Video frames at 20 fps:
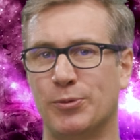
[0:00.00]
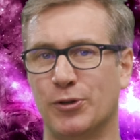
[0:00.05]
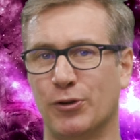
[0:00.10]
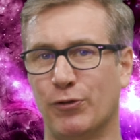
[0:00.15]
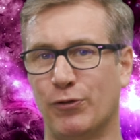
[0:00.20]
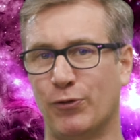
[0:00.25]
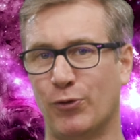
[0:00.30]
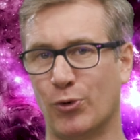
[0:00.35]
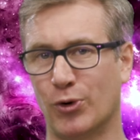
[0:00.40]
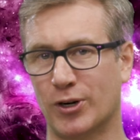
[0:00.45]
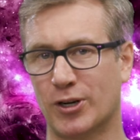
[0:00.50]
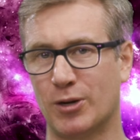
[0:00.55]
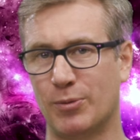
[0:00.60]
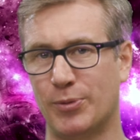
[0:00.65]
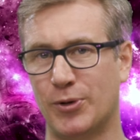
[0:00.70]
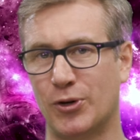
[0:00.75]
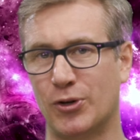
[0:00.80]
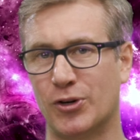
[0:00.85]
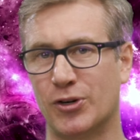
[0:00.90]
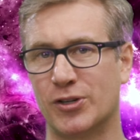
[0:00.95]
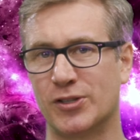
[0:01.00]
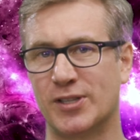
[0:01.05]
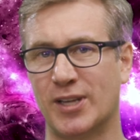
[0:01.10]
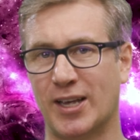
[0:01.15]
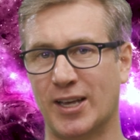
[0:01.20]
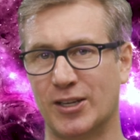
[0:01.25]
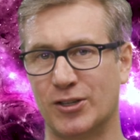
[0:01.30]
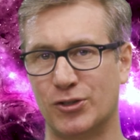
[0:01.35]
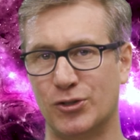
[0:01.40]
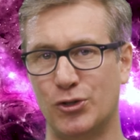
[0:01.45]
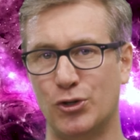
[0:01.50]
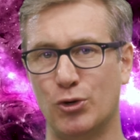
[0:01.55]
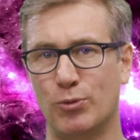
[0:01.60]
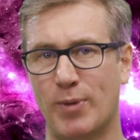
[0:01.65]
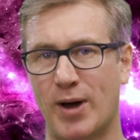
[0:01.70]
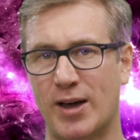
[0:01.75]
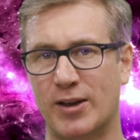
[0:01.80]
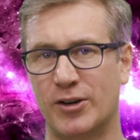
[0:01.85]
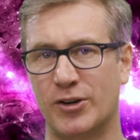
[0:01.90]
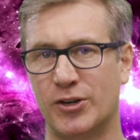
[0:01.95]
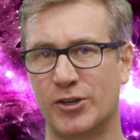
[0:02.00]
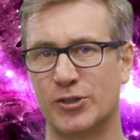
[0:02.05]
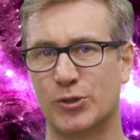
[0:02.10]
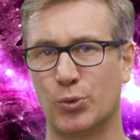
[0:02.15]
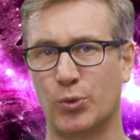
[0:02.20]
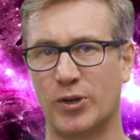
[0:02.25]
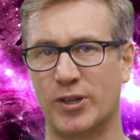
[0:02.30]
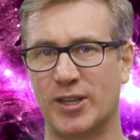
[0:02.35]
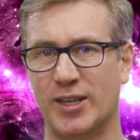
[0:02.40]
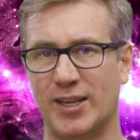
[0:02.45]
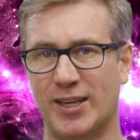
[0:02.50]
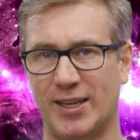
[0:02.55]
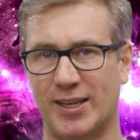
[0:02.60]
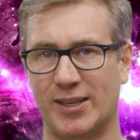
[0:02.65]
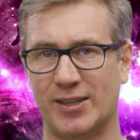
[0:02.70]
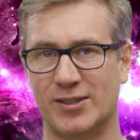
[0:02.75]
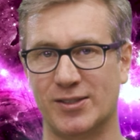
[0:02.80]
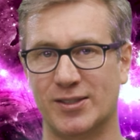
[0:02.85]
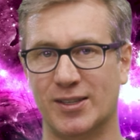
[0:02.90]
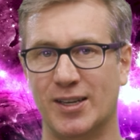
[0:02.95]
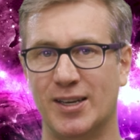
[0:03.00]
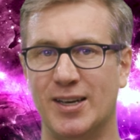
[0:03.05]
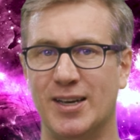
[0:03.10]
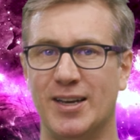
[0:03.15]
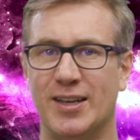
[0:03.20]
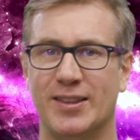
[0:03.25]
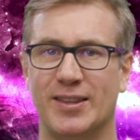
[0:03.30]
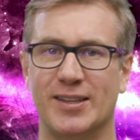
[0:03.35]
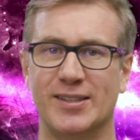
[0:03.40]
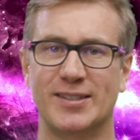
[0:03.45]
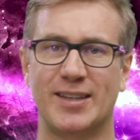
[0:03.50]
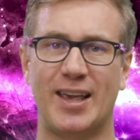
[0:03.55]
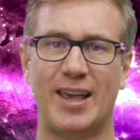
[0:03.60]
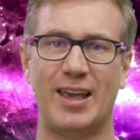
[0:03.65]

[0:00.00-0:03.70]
up to 4 computers and 2 monitors with ease. This